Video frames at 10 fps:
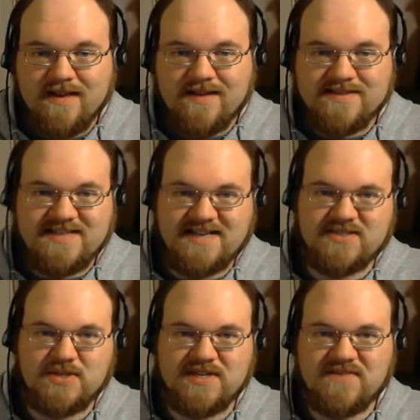the second
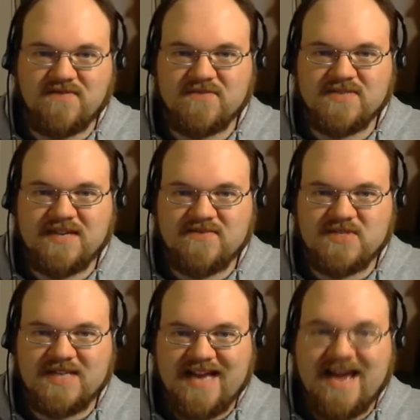Transformers game was
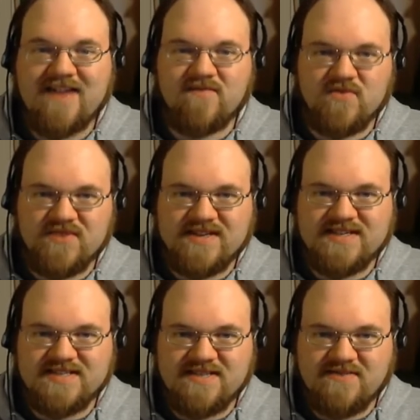going to have
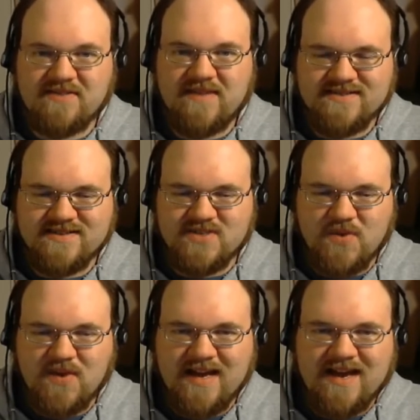Bruticus and they were going to make a
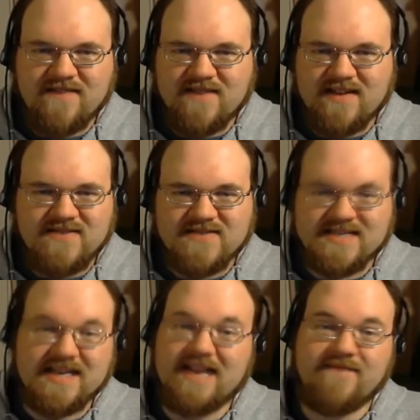toy out of it, I was
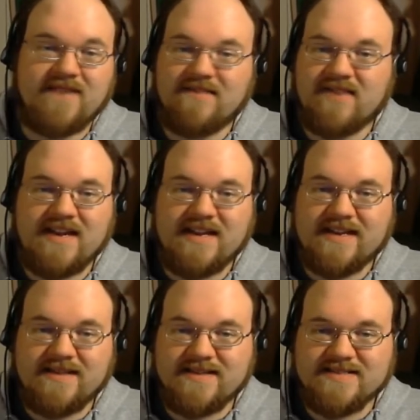like, I've got to
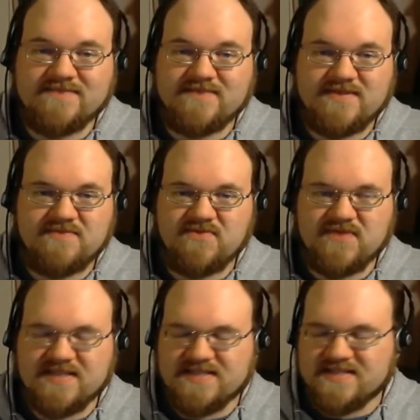get this. This
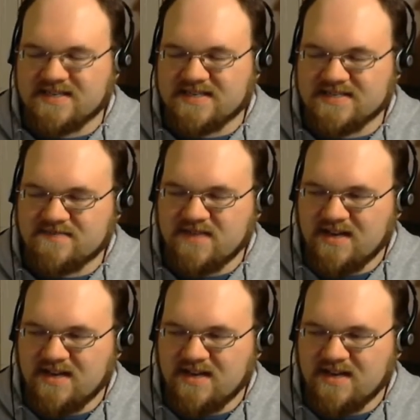Bruticus is awesome.